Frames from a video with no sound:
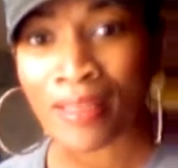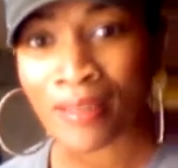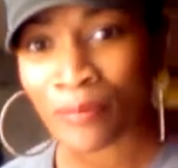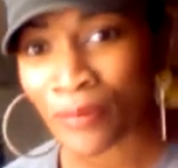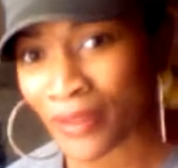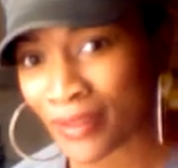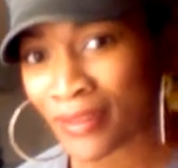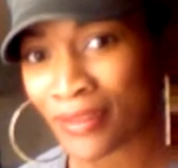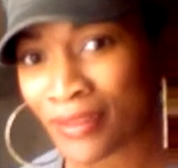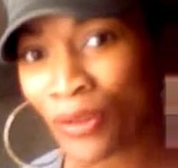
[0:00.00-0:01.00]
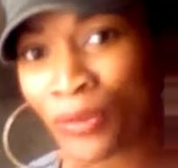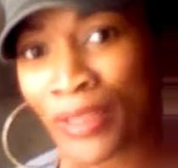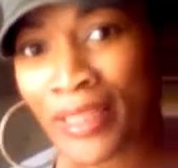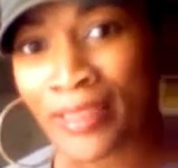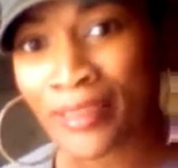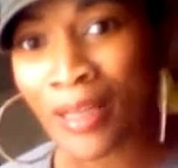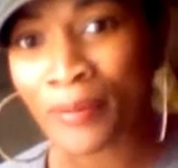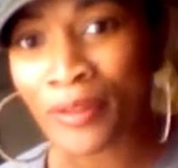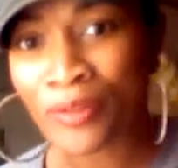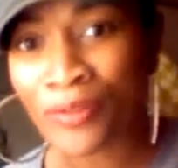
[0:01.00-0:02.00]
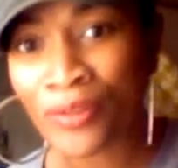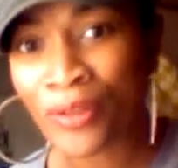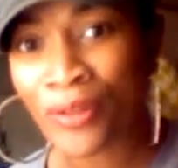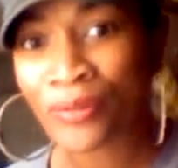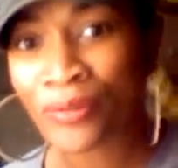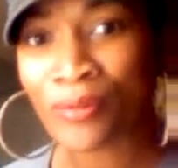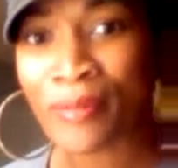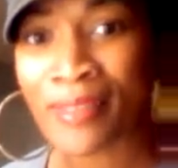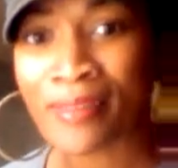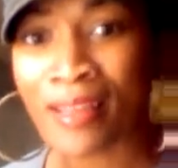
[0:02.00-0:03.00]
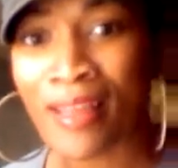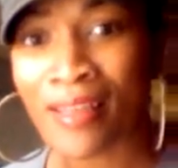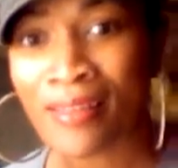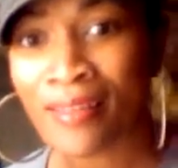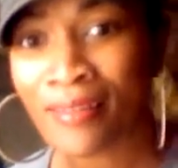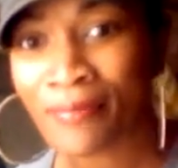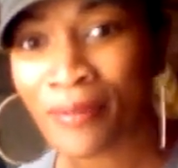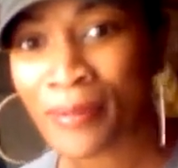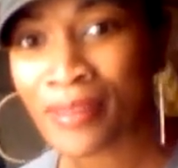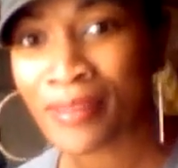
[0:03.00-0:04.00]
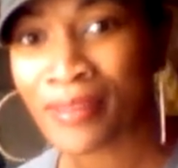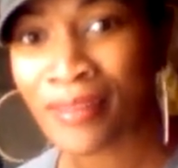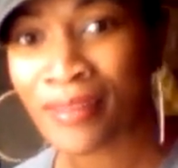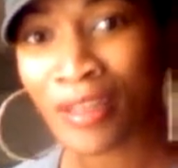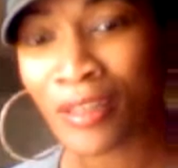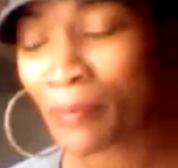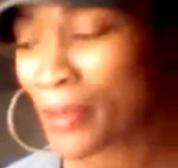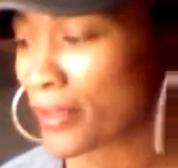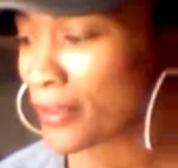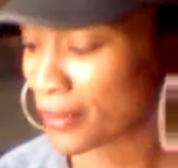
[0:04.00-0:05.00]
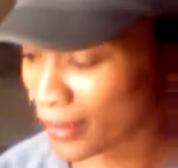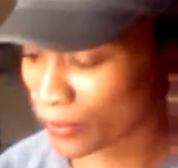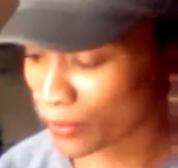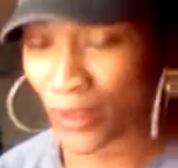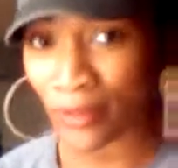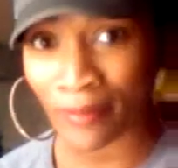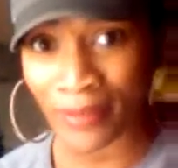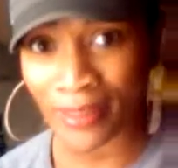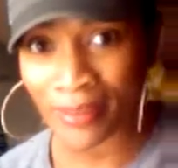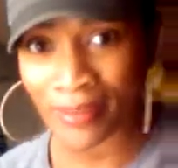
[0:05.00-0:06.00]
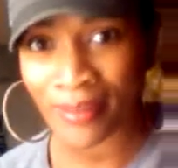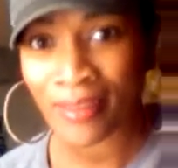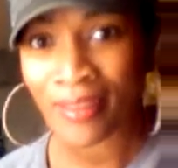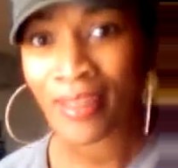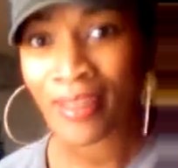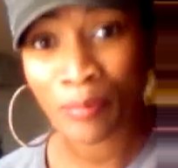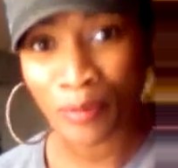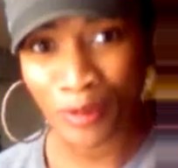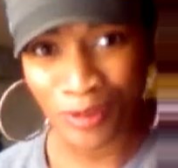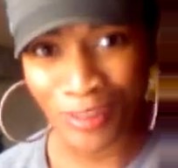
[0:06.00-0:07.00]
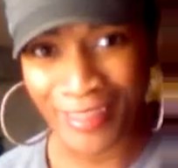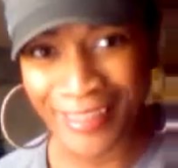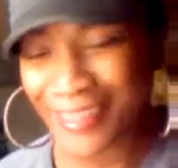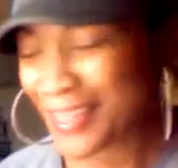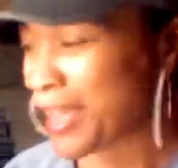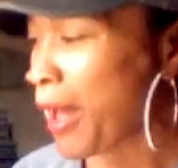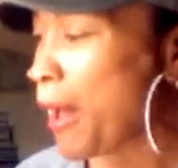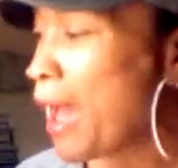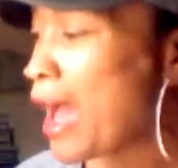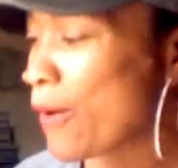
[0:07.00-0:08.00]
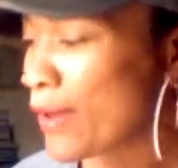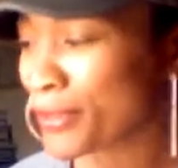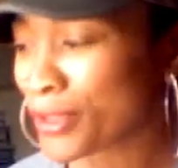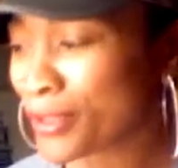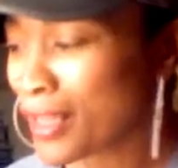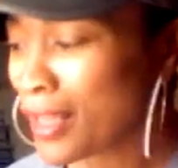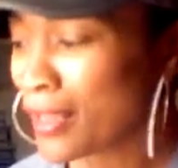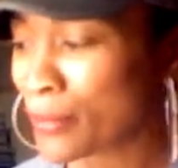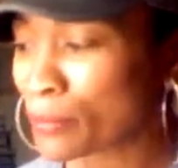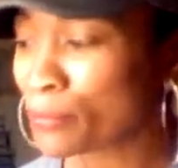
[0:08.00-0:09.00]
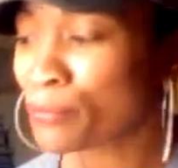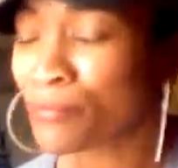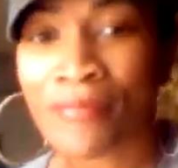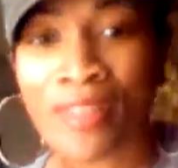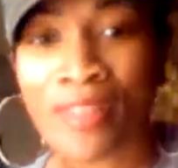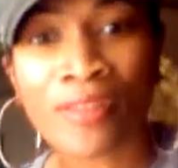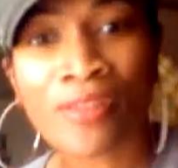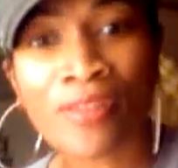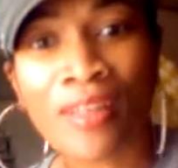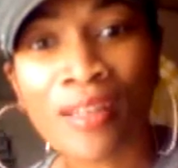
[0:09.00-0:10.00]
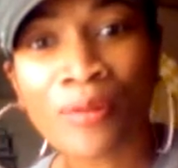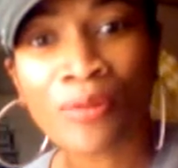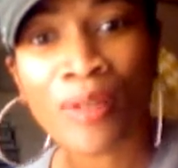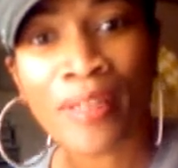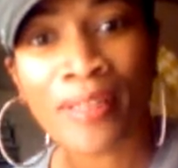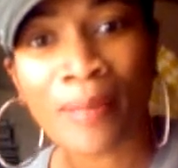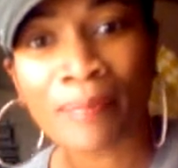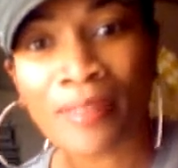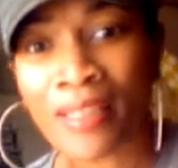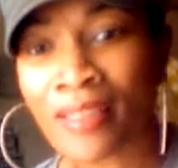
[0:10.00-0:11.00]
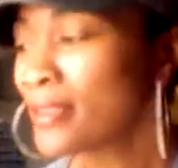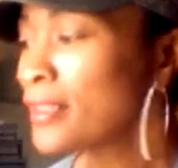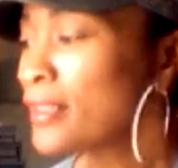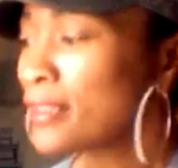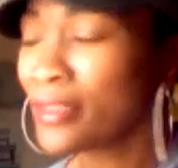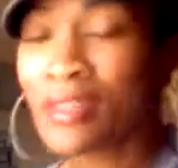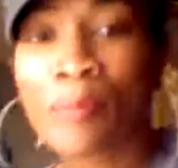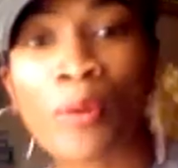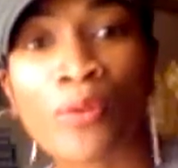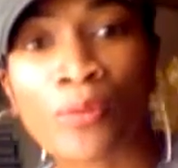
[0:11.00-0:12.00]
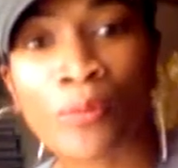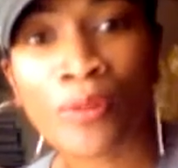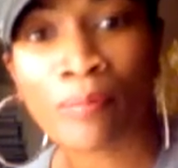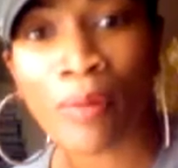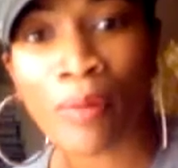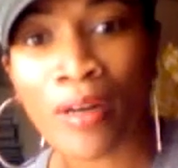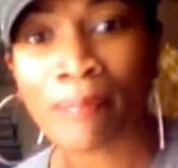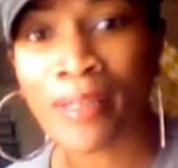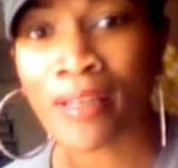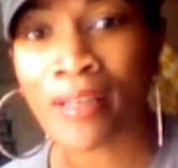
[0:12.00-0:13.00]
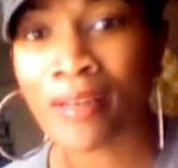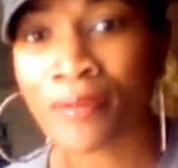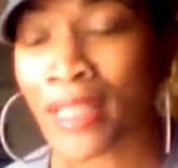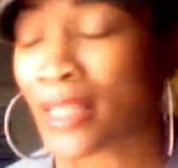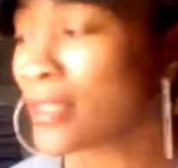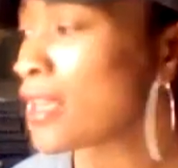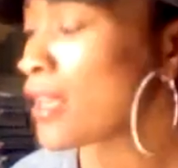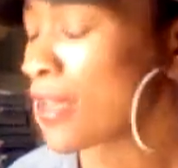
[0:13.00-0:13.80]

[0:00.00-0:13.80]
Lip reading: It was donated a couple years ago to my son from his godparents, and we love it and appreciate it. However, I just thought I would try and update the exposed wood part by covering it